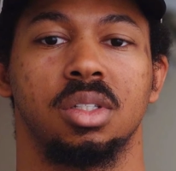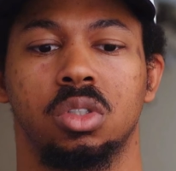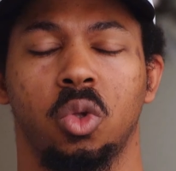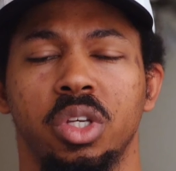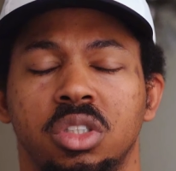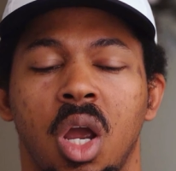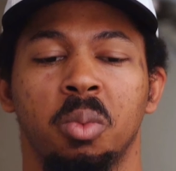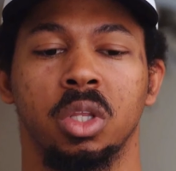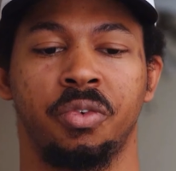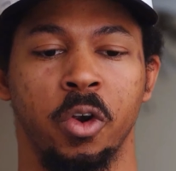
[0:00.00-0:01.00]
So let's start
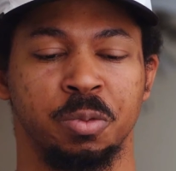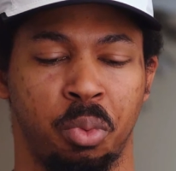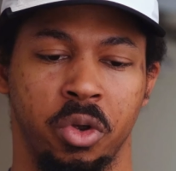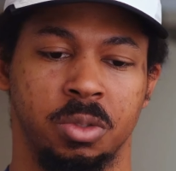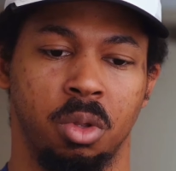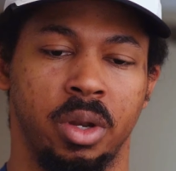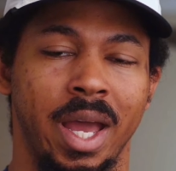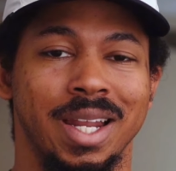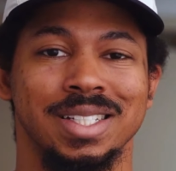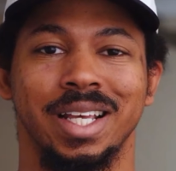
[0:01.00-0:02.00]
with the first principle, and
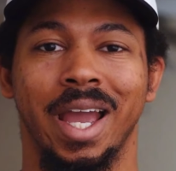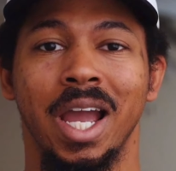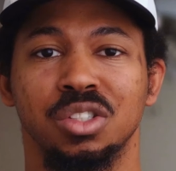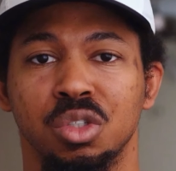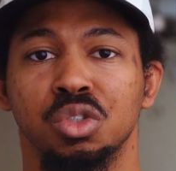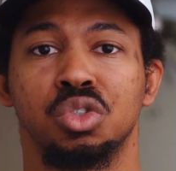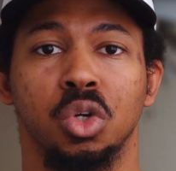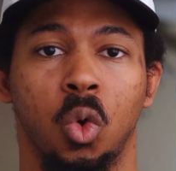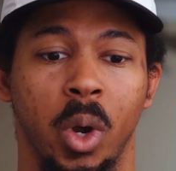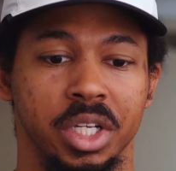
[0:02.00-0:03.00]
that is answers
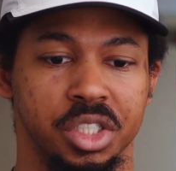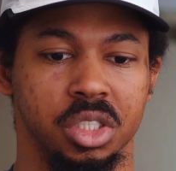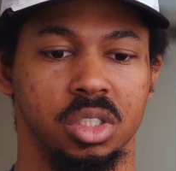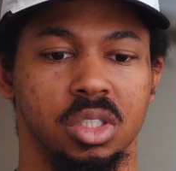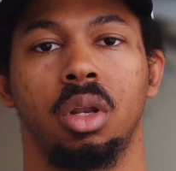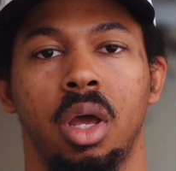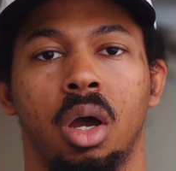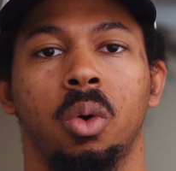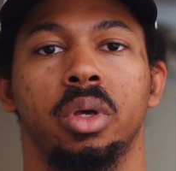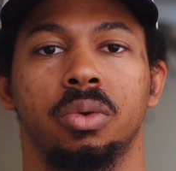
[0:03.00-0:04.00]
to questions.
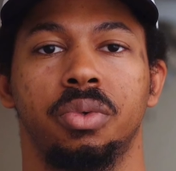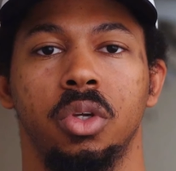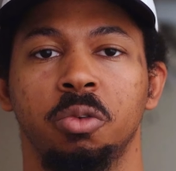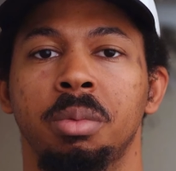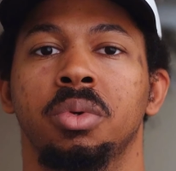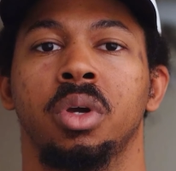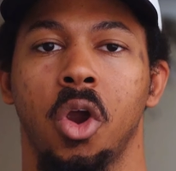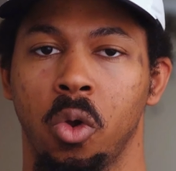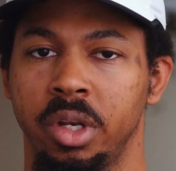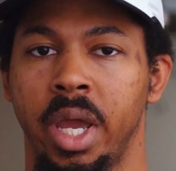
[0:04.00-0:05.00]
Now, if you remember the
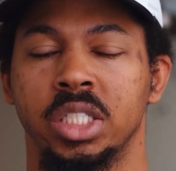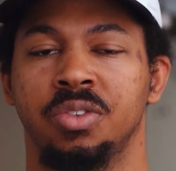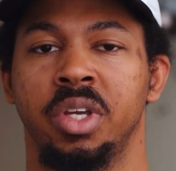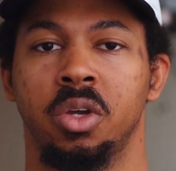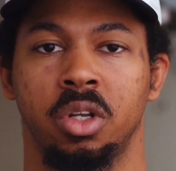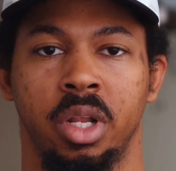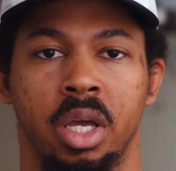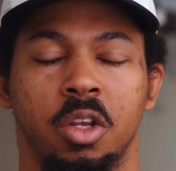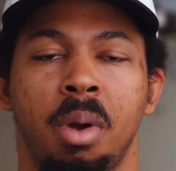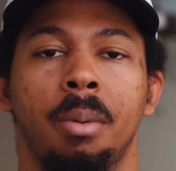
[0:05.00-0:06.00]
early days of the
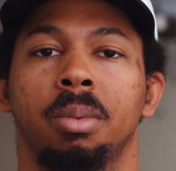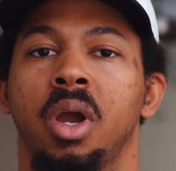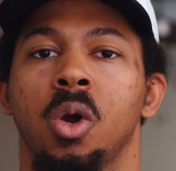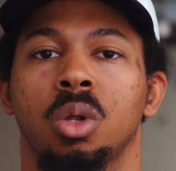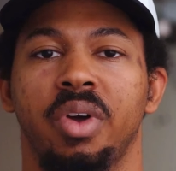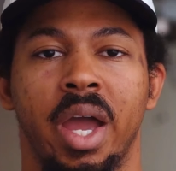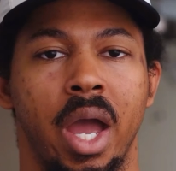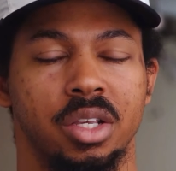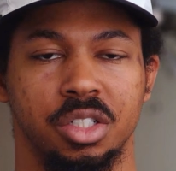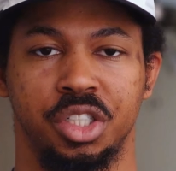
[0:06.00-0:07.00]
internet, you probably heard of
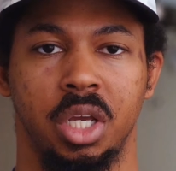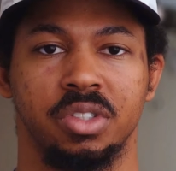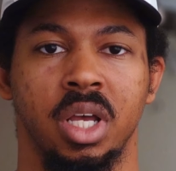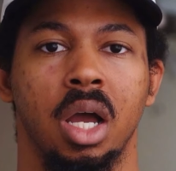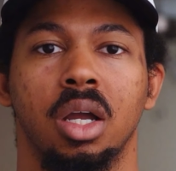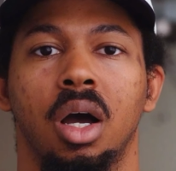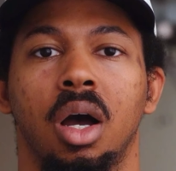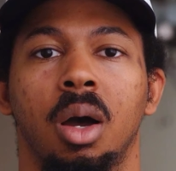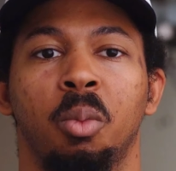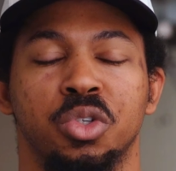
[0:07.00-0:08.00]

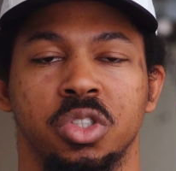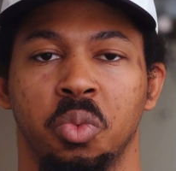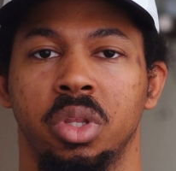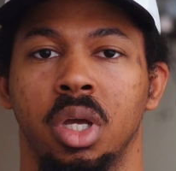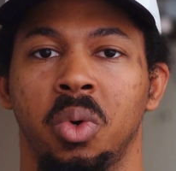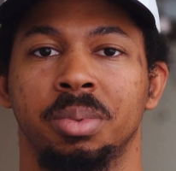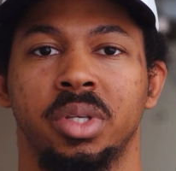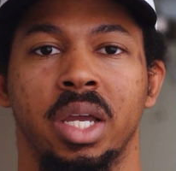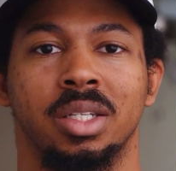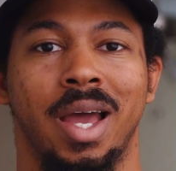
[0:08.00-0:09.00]
AskJeeves.com, which is a really good
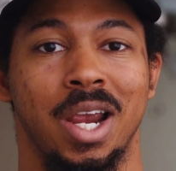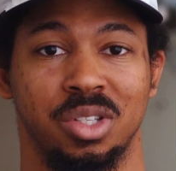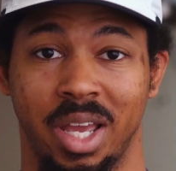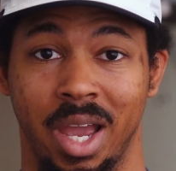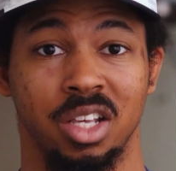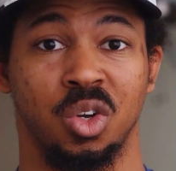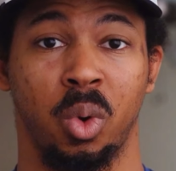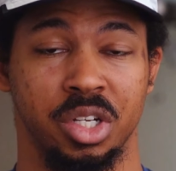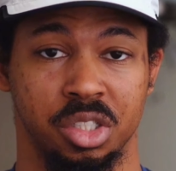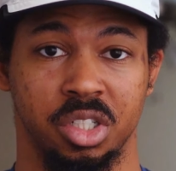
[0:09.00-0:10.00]
website that actually asks
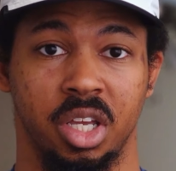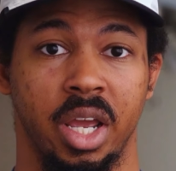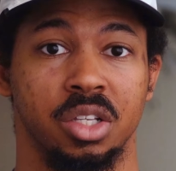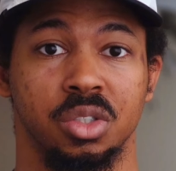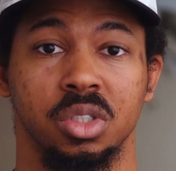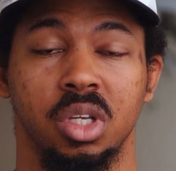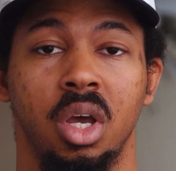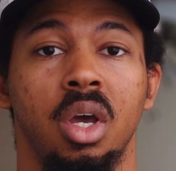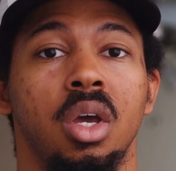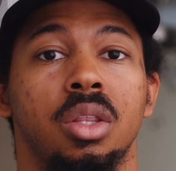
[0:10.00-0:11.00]
questions to get answers.
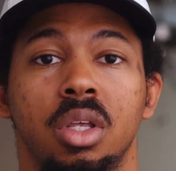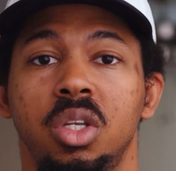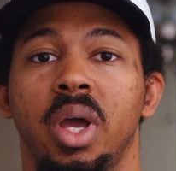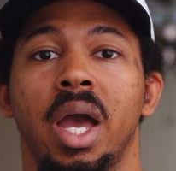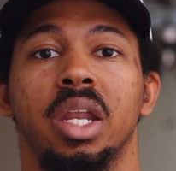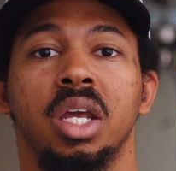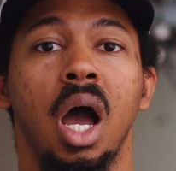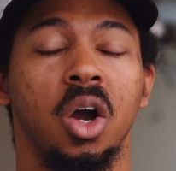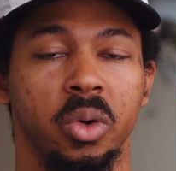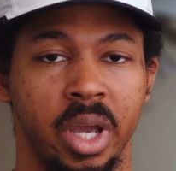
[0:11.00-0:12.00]
Then you had
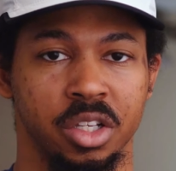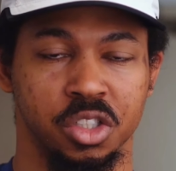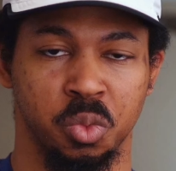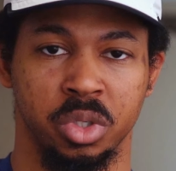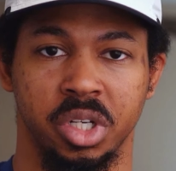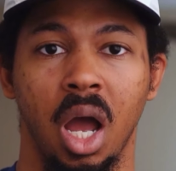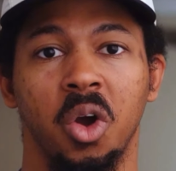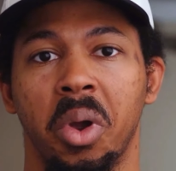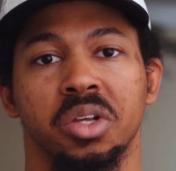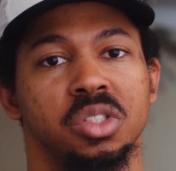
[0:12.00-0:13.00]
Yahoo Answers, which
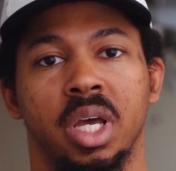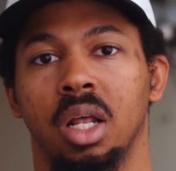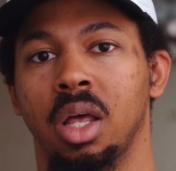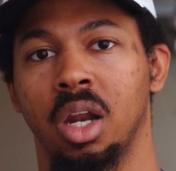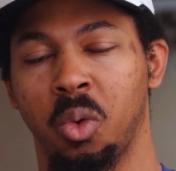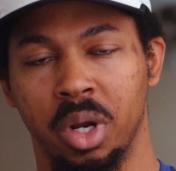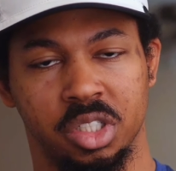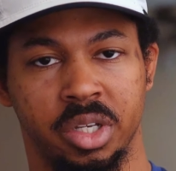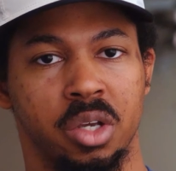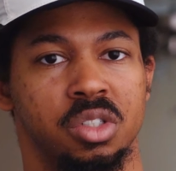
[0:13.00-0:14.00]
Yahoo Answers had a lot of
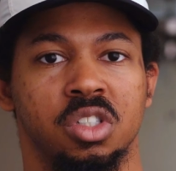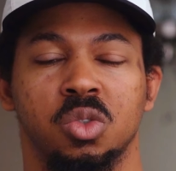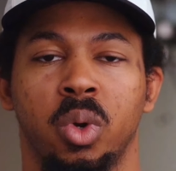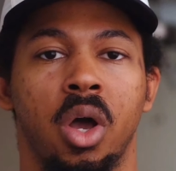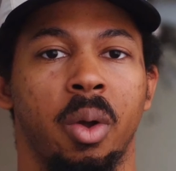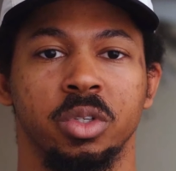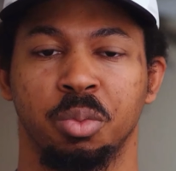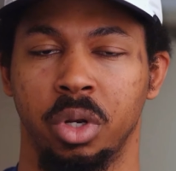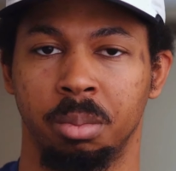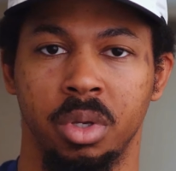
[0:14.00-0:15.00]
questions and answers as well. That was a
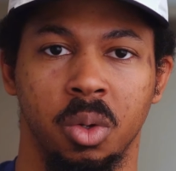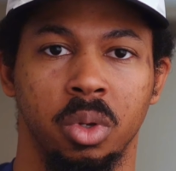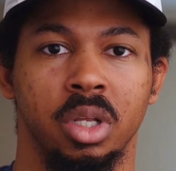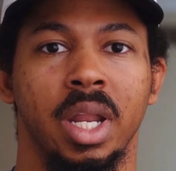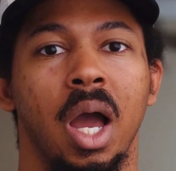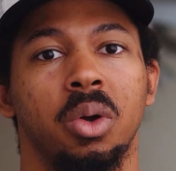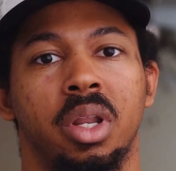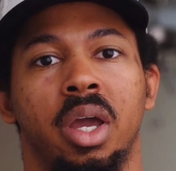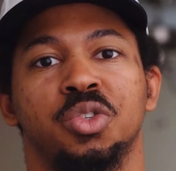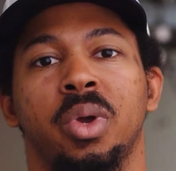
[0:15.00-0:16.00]
pretty big one. And
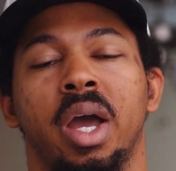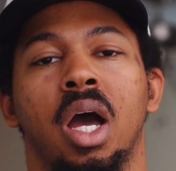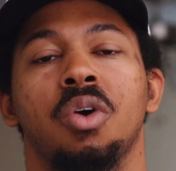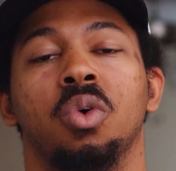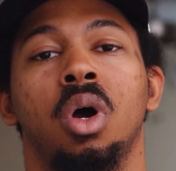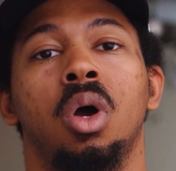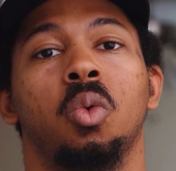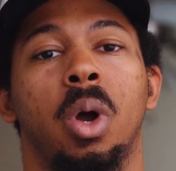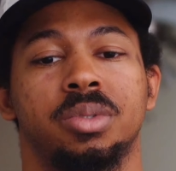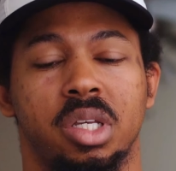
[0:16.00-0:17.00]
nowadays we have
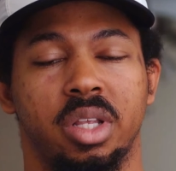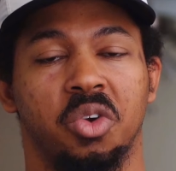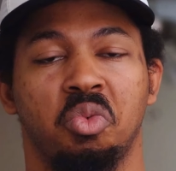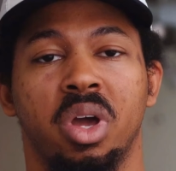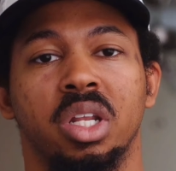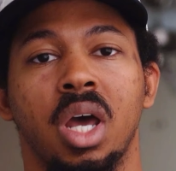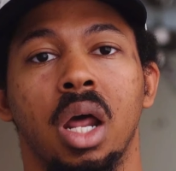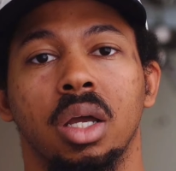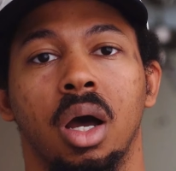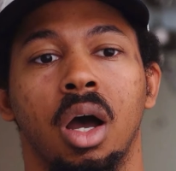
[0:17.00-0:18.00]
websites like
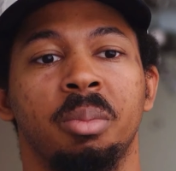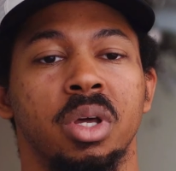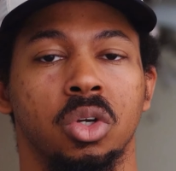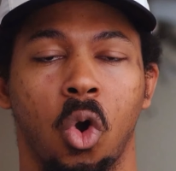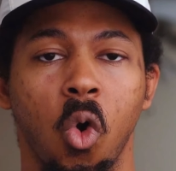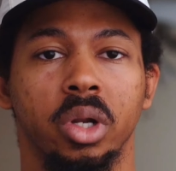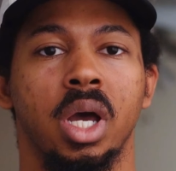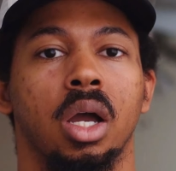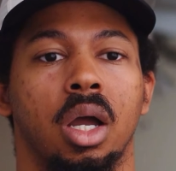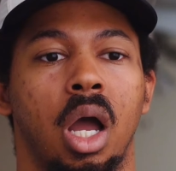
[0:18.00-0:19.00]
Reddit.com and
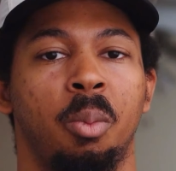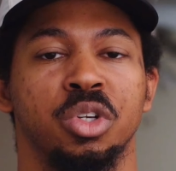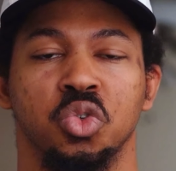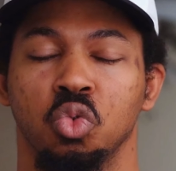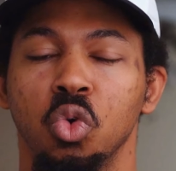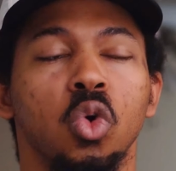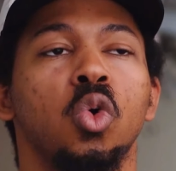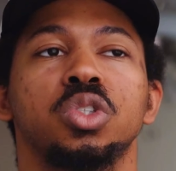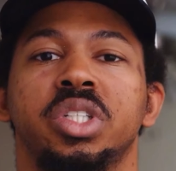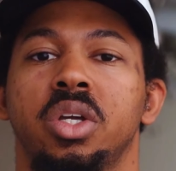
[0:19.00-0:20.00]
Quora.com, which
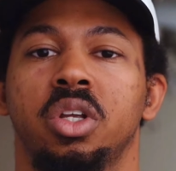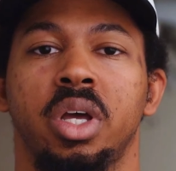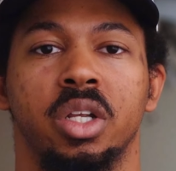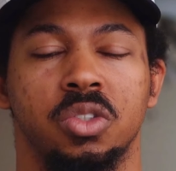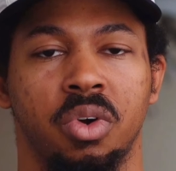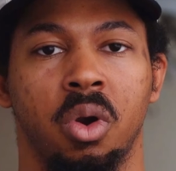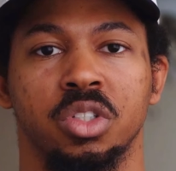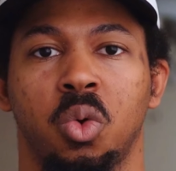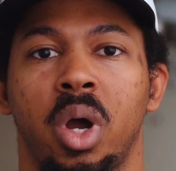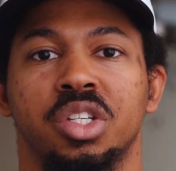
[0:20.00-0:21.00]
rules the internet as far
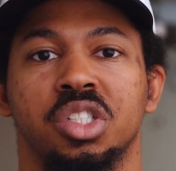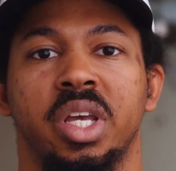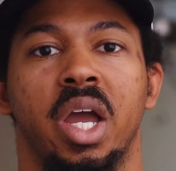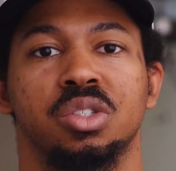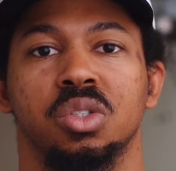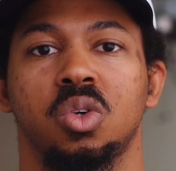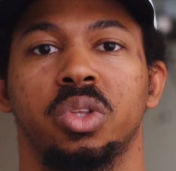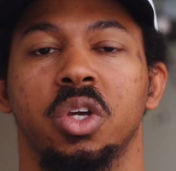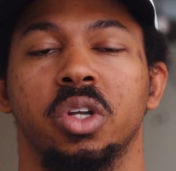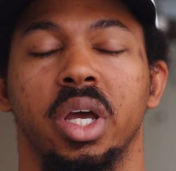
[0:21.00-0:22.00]
as questions and answers on
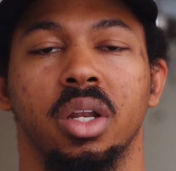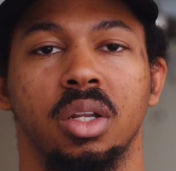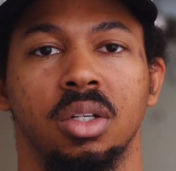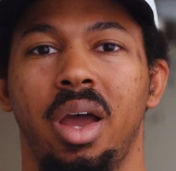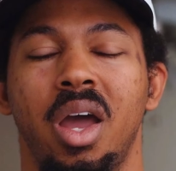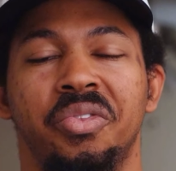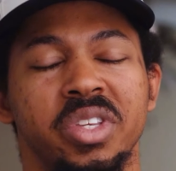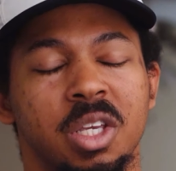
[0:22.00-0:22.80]
the internet. And this